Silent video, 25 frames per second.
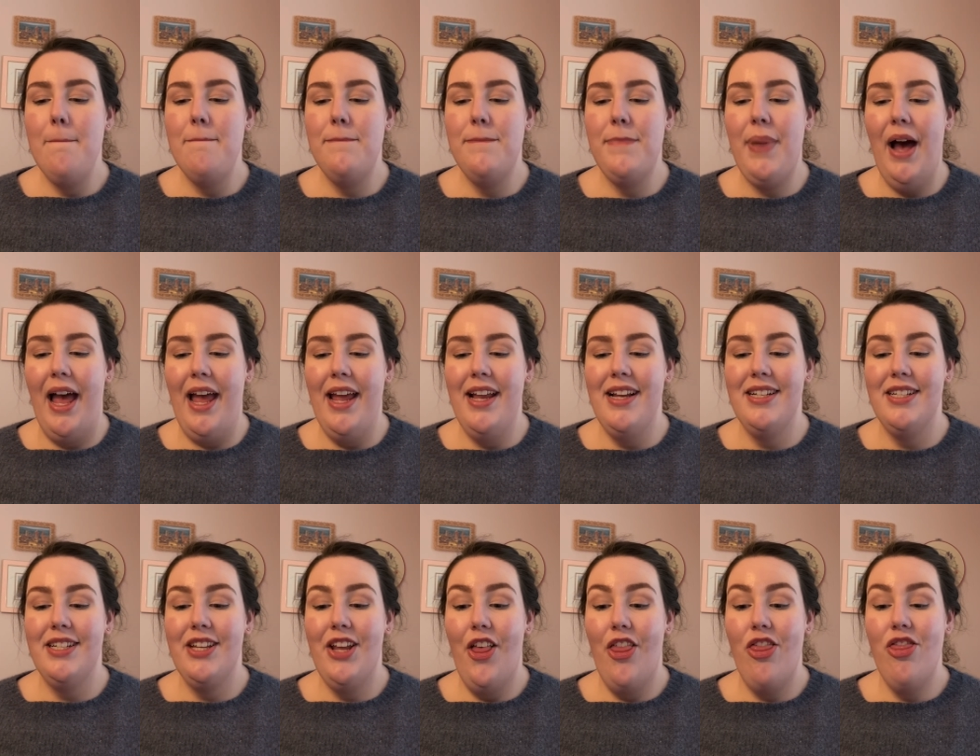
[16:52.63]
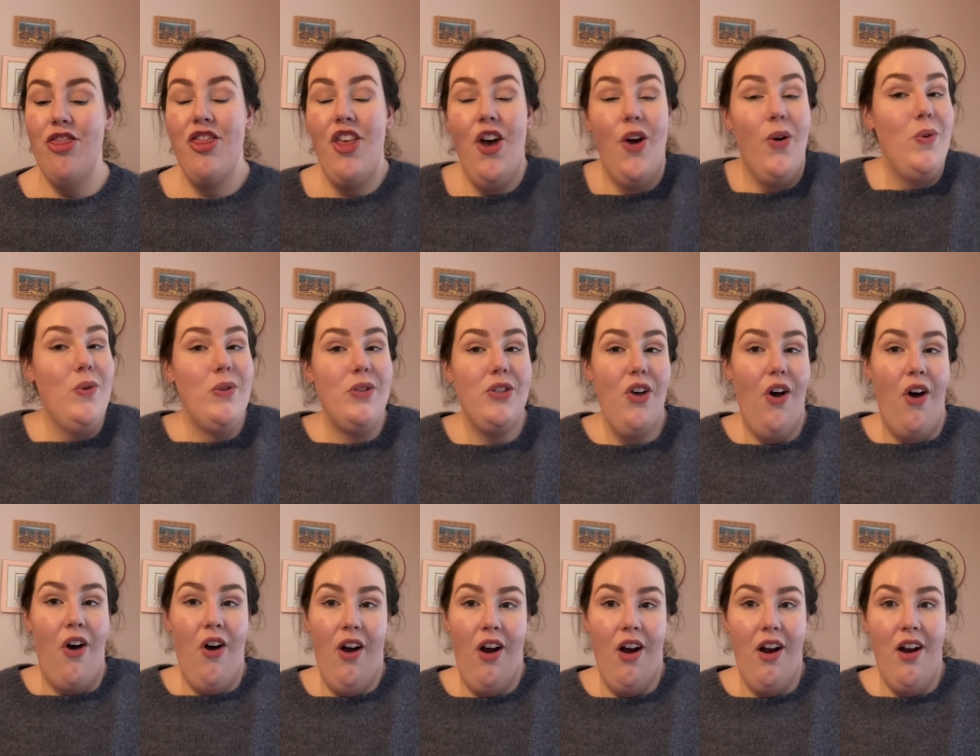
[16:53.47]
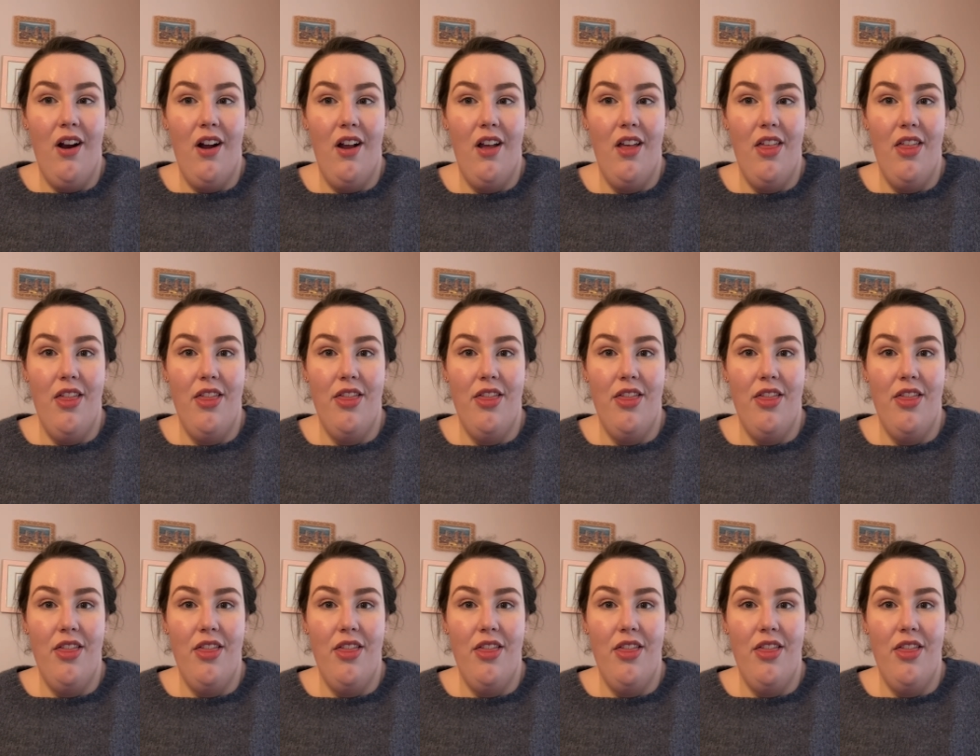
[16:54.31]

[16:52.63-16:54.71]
but those are